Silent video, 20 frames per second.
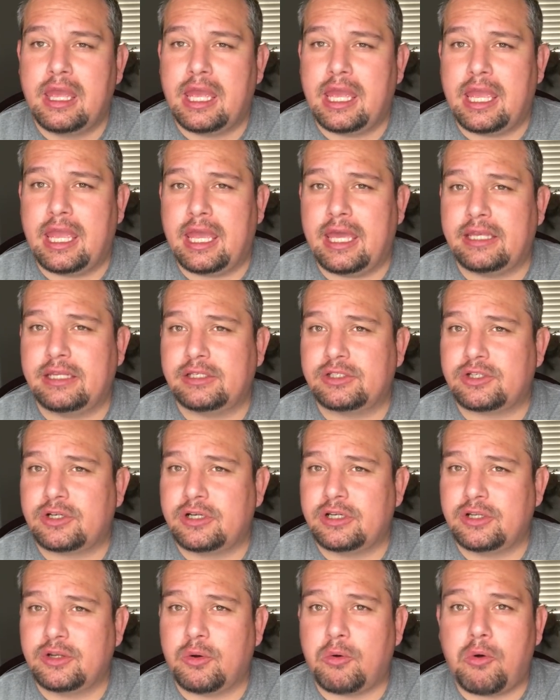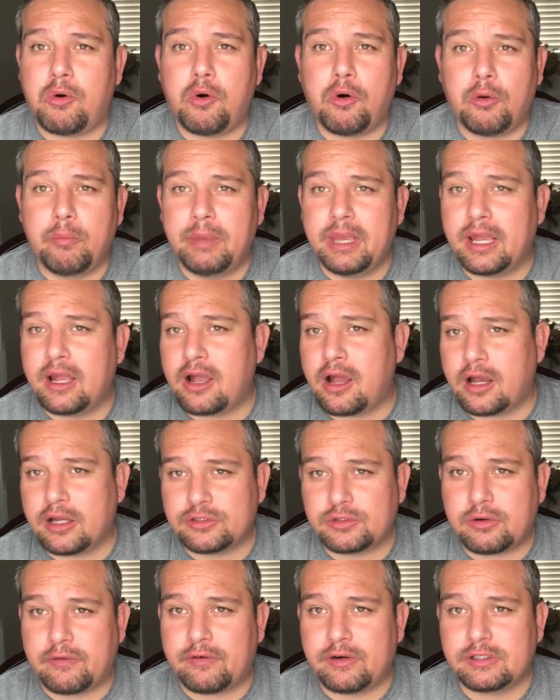and it turned into a whole big
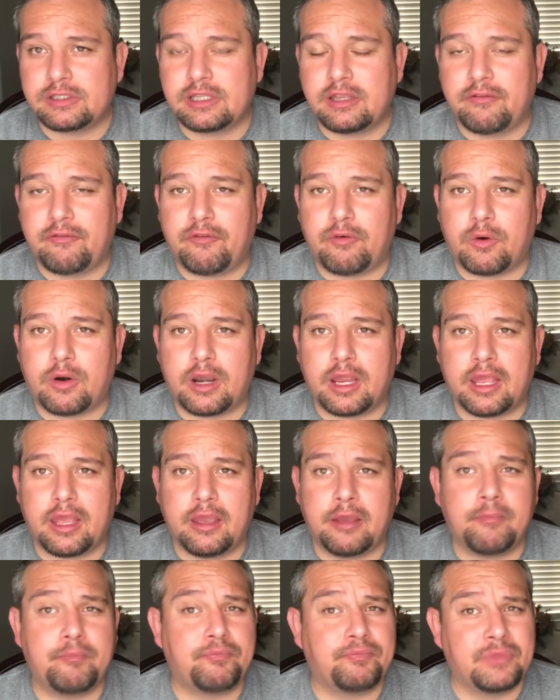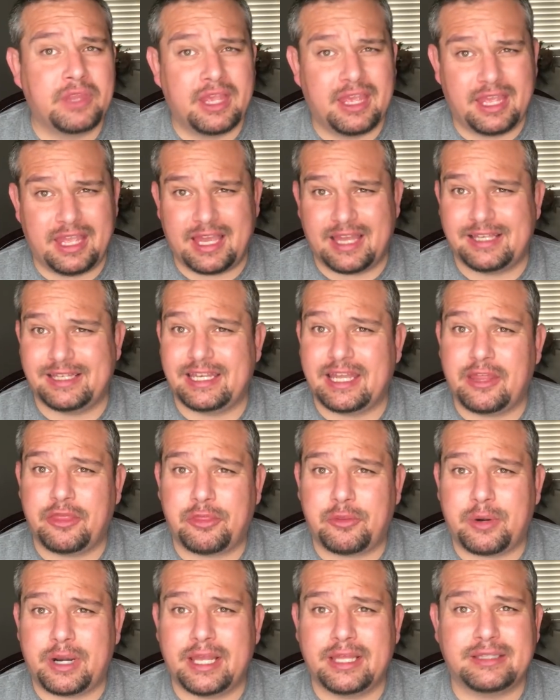controversy for him. He got death
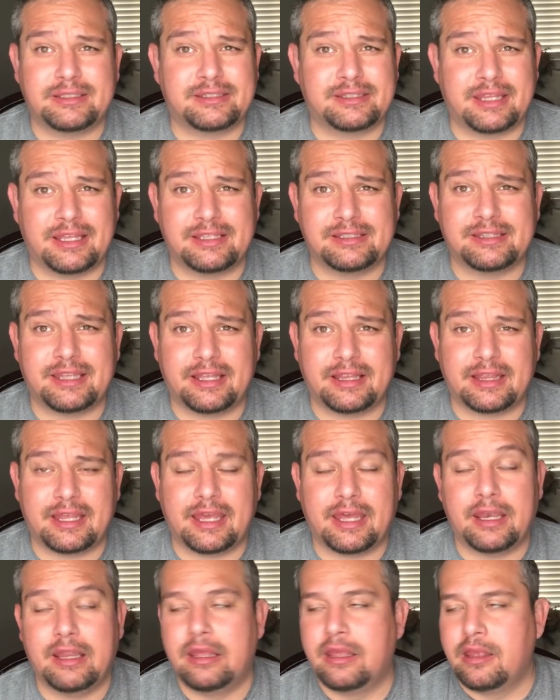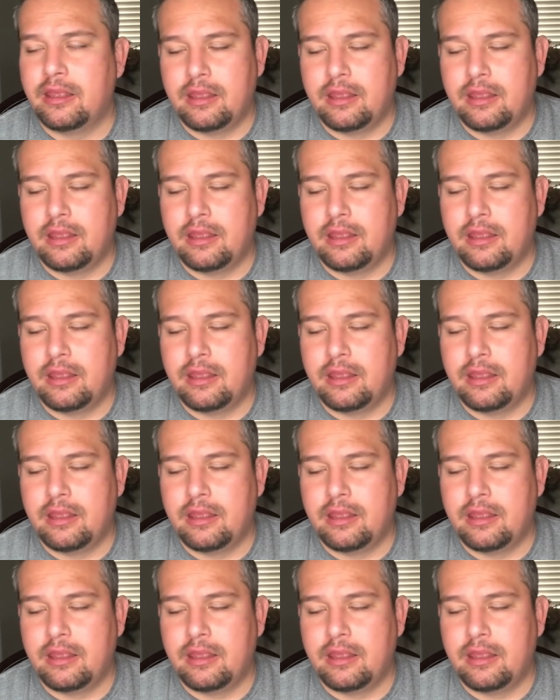threats, things like that.